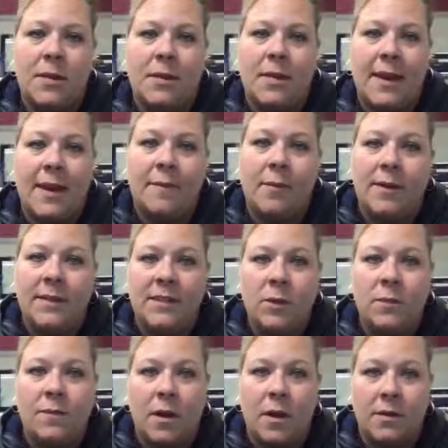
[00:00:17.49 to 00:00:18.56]
that I've read
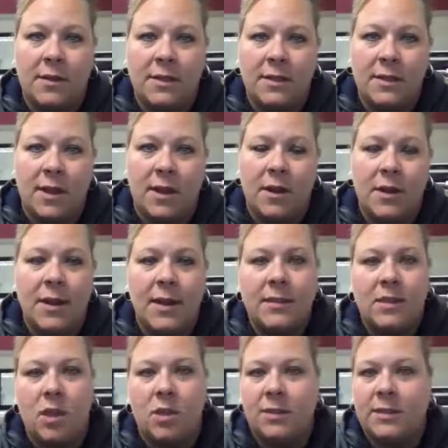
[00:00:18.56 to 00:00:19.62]
so far this year
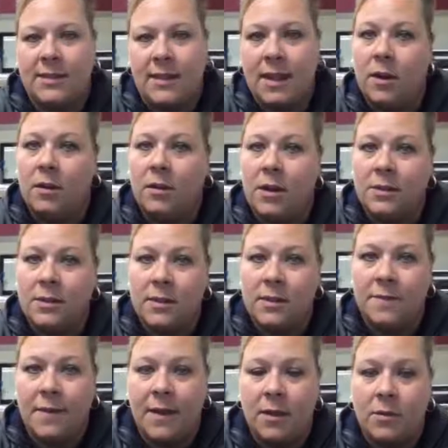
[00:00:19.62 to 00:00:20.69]
is called Sarah Lost
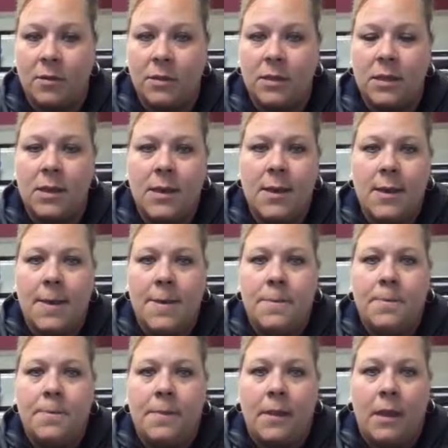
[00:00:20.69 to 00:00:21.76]
and Found.
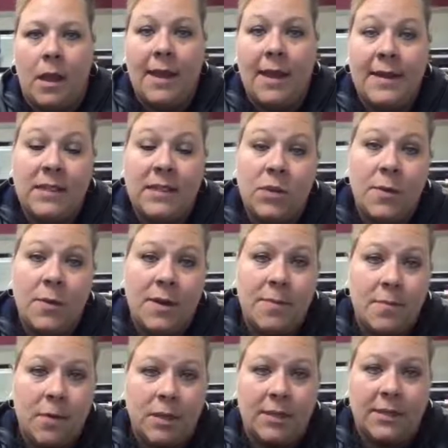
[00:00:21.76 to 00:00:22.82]
I need to read
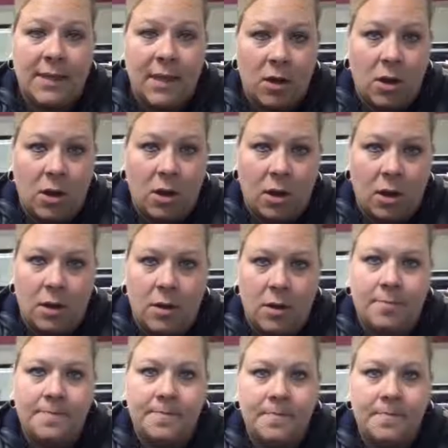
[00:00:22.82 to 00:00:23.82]
books that are